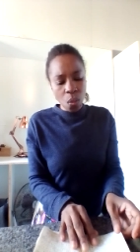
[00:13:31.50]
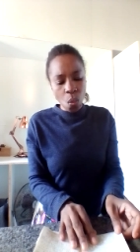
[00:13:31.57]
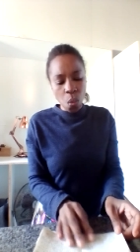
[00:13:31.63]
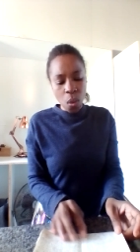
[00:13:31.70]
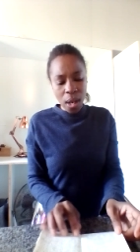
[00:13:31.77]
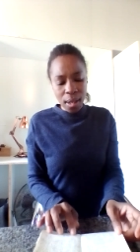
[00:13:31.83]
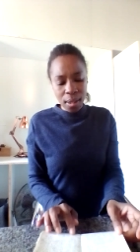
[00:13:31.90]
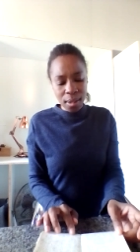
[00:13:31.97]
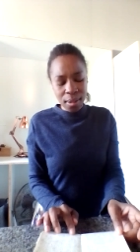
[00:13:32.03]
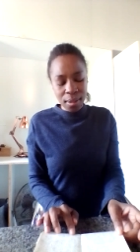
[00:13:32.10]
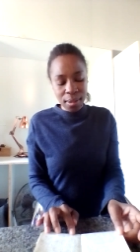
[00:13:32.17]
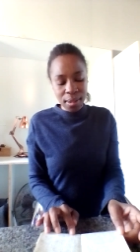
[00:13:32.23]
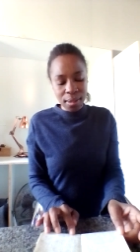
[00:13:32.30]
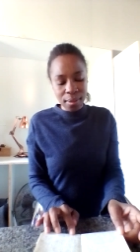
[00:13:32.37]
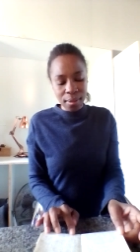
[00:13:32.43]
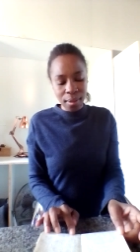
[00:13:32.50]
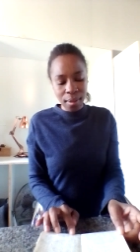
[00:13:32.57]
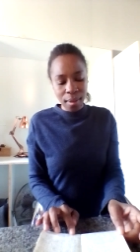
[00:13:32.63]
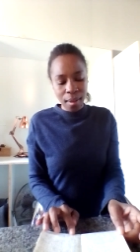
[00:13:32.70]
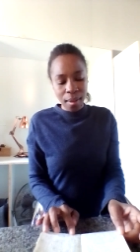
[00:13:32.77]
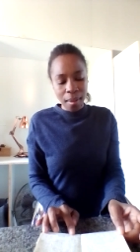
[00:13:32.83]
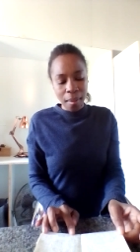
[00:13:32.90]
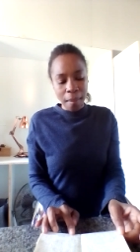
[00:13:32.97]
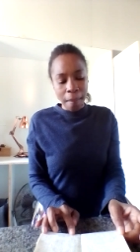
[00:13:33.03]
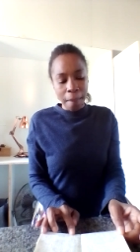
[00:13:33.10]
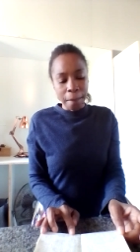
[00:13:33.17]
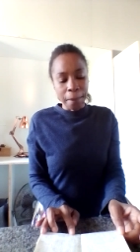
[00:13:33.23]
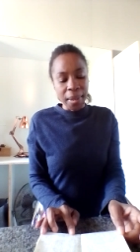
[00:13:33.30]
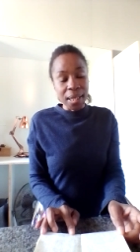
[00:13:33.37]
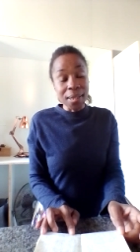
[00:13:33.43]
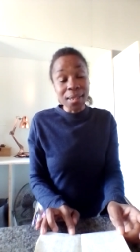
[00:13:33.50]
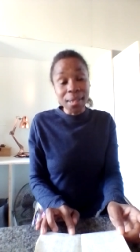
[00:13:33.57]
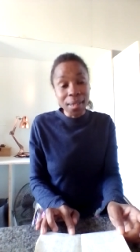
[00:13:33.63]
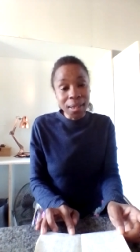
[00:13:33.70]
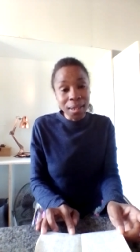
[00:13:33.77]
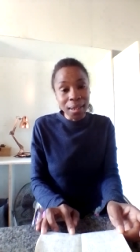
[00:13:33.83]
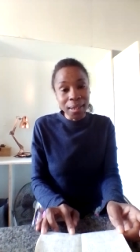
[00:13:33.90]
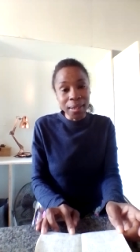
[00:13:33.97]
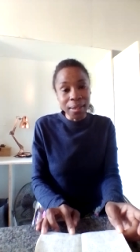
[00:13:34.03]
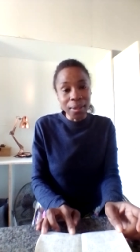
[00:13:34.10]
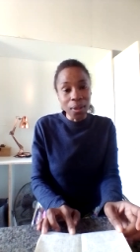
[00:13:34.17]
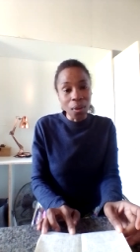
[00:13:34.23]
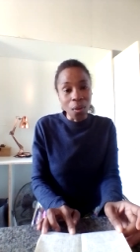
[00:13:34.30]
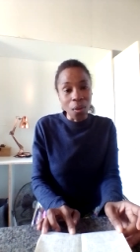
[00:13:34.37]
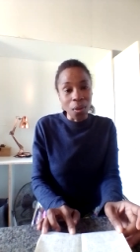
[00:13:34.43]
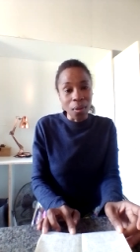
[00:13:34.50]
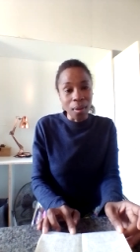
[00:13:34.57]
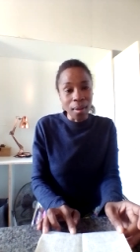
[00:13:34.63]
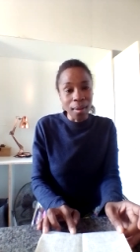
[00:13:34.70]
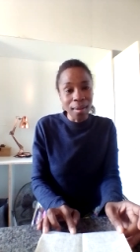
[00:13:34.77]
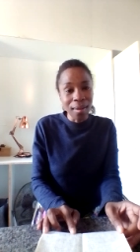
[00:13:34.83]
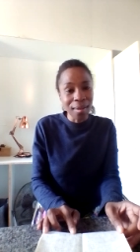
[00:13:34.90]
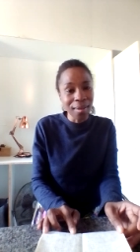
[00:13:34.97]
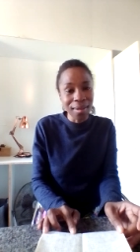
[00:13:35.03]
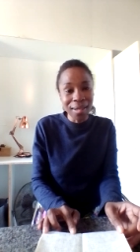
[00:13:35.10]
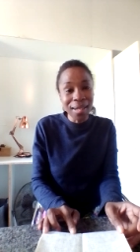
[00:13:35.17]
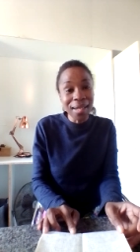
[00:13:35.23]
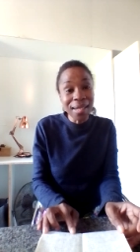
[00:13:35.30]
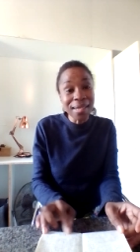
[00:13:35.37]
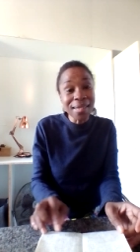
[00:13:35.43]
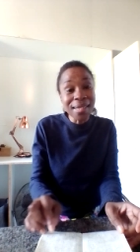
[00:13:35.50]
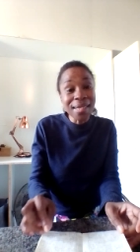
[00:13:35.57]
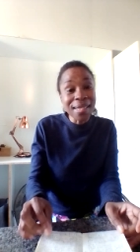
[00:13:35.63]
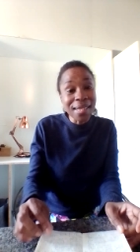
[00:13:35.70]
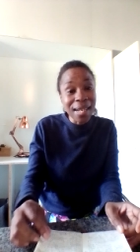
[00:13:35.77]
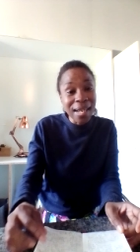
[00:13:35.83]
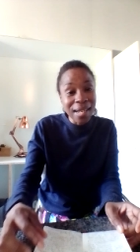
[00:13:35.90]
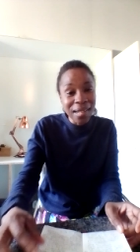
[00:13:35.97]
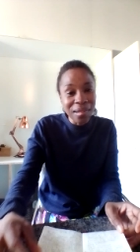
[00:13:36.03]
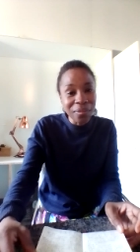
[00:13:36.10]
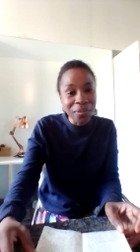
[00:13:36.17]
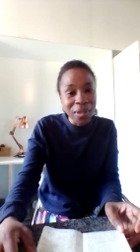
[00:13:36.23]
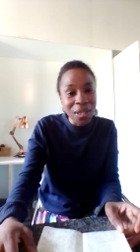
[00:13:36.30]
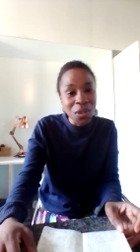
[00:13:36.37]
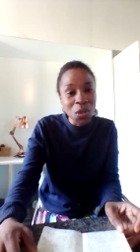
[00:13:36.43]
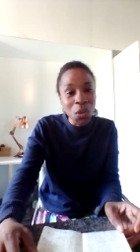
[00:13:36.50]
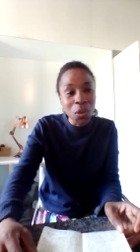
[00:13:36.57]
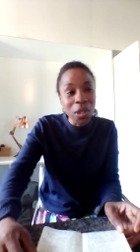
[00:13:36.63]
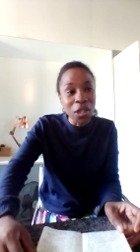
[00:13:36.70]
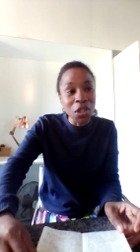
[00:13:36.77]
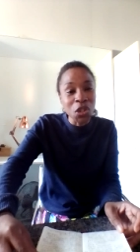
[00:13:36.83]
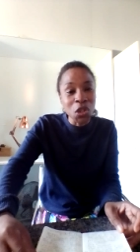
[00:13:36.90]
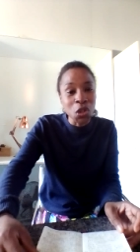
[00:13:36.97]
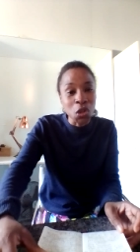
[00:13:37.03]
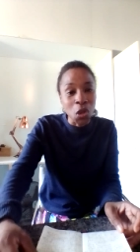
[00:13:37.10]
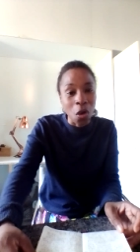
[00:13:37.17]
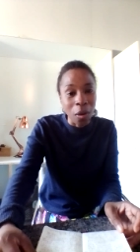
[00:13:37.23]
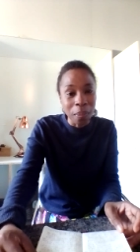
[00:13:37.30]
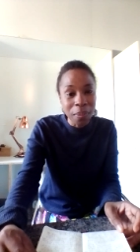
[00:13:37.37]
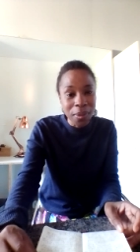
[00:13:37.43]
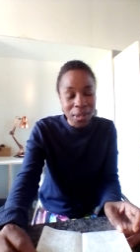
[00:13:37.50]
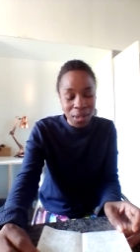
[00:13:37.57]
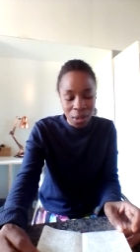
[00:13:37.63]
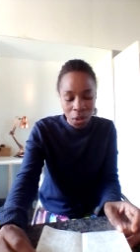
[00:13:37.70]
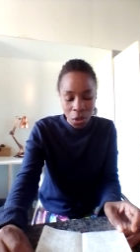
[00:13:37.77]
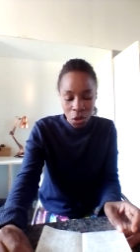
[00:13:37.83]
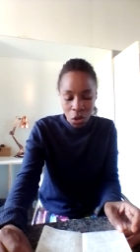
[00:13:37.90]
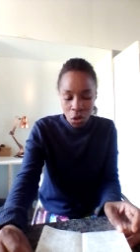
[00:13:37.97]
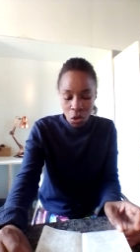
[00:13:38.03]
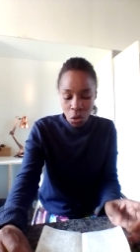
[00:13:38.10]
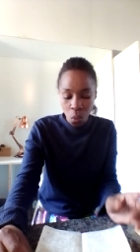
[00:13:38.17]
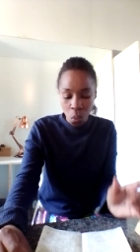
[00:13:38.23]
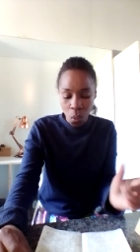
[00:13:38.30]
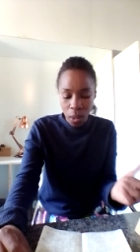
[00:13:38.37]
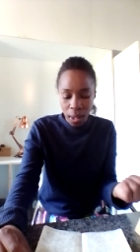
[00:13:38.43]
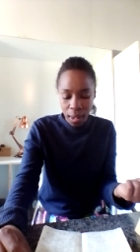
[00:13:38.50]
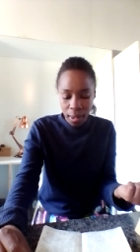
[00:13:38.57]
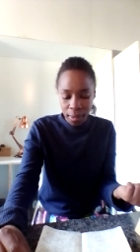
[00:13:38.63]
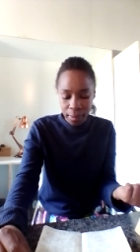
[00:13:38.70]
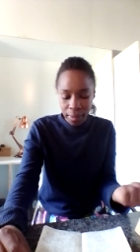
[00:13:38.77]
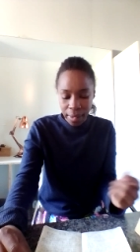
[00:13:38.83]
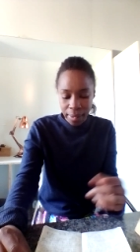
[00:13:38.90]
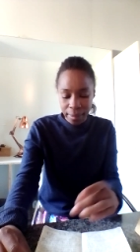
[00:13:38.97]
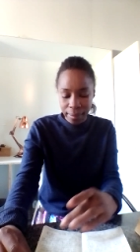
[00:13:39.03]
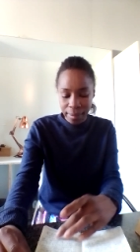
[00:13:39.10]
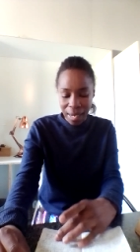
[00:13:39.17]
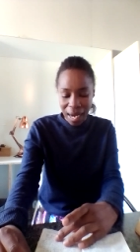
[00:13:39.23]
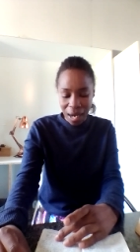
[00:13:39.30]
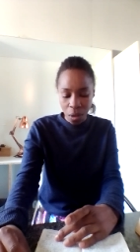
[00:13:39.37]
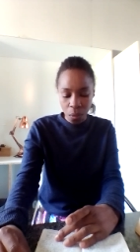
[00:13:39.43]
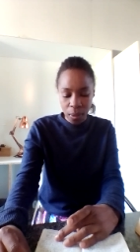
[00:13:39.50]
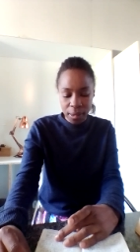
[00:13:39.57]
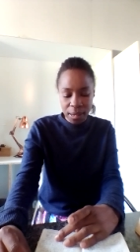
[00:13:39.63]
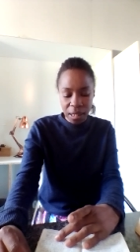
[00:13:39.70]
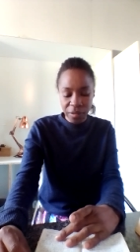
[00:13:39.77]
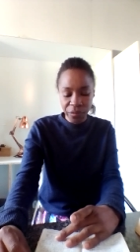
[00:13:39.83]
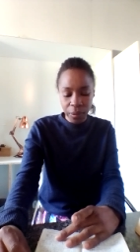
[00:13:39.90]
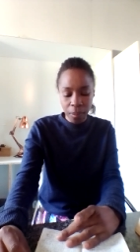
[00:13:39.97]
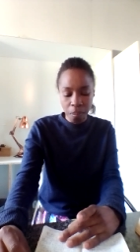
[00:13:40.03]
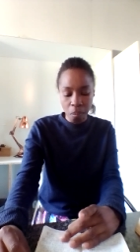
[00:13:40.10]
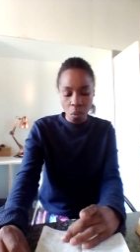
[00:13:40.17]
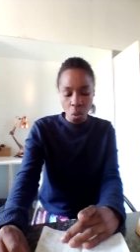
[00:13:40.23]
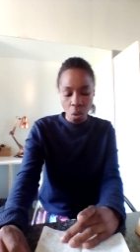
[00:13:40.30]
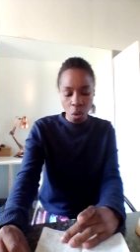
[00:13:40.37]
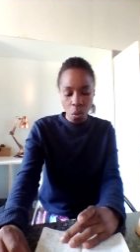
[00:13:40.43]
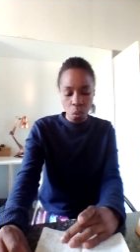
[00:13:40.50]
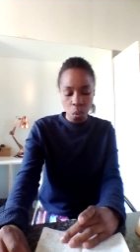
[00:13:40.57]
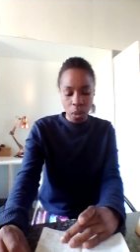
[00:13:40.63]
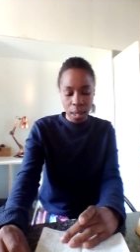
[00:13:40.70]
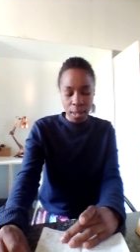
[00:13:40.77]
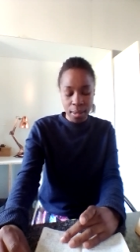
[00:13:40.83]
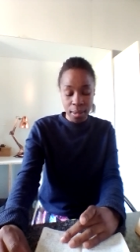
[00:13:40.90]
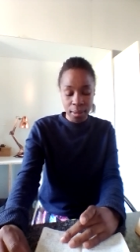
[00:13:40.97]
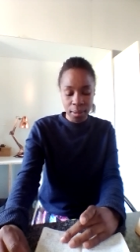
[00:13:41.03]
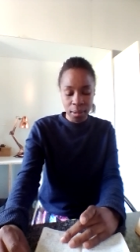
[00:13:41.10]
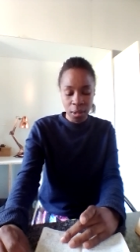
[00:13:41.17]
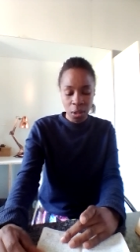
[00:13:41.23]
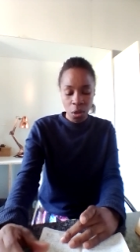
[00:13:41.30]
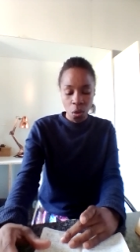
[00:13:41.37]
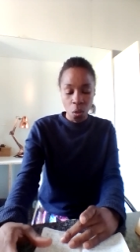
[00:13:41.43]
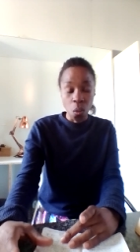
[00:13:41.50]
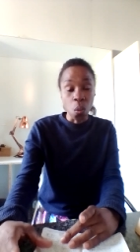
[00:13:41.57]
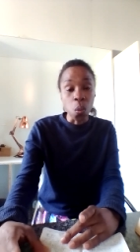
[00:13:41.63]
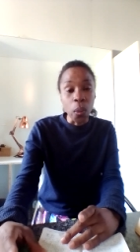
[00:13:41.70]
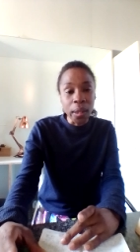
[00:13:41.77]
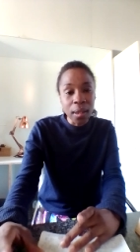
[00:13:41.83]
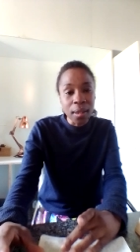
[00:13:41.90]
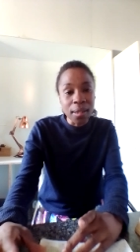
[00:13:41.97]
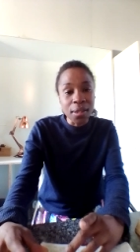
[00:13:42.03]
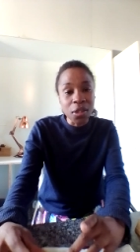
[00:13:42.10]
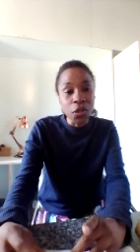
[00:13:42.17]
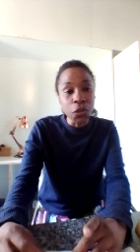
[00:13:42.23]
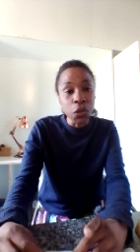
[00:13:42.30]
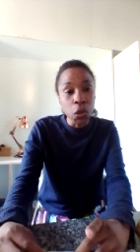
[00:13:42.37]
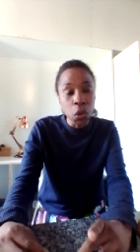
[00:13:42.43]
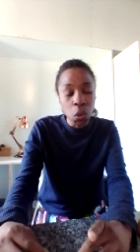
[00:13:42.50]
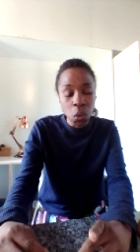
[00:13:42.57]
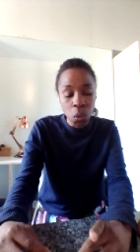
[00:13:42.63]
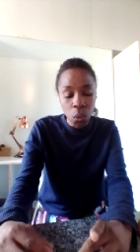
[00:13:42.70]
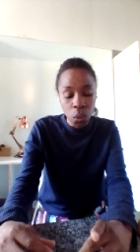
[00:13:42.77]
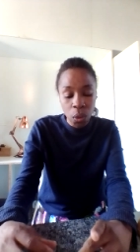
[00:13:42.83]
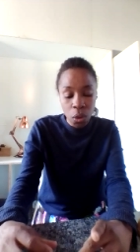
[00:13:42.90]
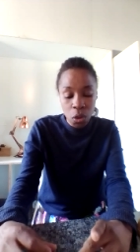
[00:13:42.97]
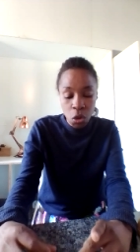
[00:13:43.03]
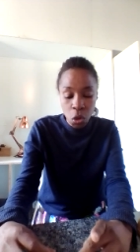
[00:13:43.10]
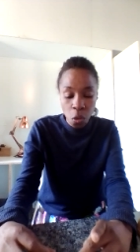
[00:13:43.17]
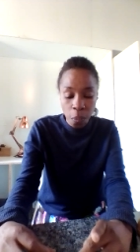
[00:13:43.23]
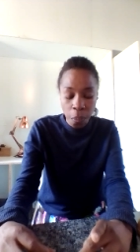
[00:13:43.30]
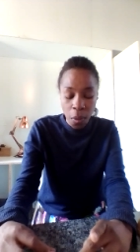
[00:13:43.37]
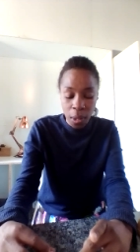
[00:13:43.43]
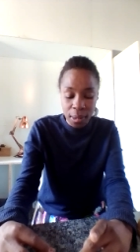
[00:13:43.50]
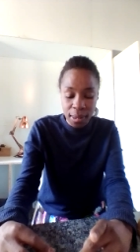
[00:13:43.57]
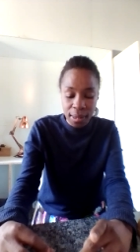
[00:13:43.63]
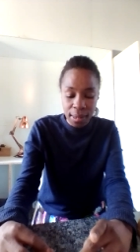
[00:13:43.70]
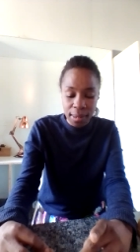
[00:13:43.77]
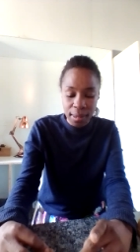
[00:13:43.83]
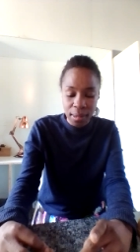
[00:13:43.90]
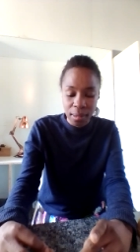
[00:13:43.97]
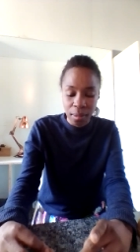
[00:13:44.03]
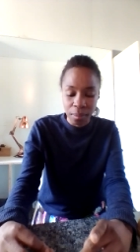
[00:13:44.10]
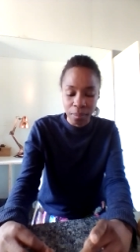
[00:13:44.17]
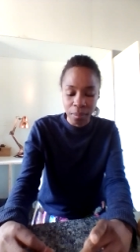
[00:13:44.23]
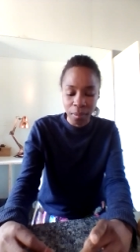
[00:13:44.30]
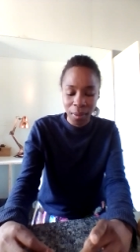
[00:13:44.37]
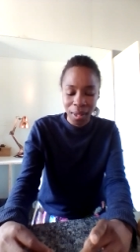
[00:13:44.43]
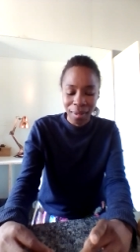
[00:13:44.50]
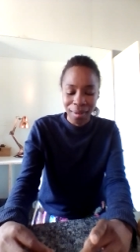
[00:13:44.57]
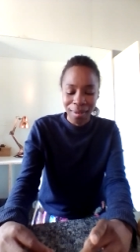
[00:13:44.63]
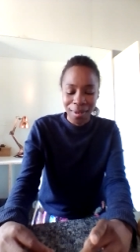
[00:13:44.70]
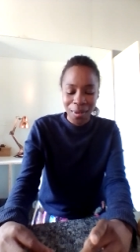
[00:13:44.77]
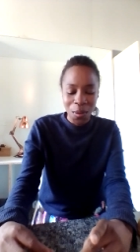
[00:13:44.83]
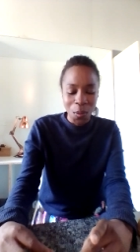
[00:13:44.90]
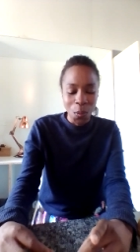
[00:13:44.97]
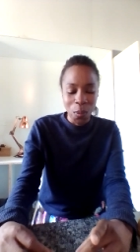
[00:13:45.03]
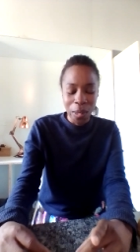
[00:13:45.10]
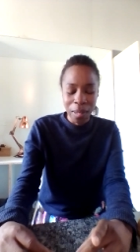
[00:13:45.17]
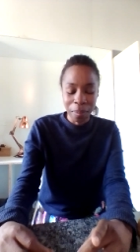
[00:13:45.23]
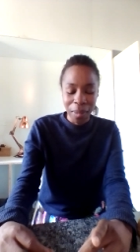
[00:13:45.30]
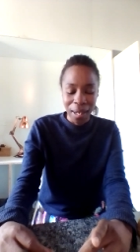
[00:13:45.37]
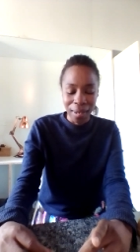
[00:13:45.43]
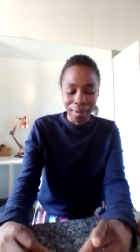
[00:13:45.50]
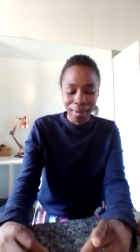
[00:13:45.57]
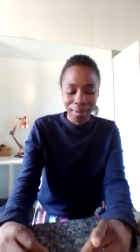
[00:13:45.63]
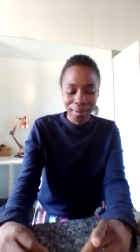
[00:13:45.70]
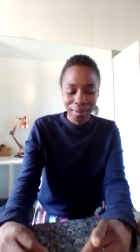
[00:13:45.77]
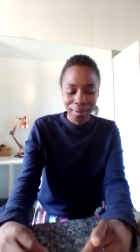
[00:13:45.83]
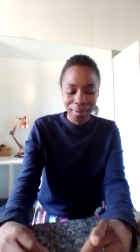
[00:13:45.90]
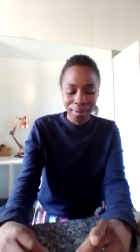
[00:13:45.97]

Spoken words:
workers basically are enslaved to these jobs to work, and now it's even more worse with this new two-pot system whereby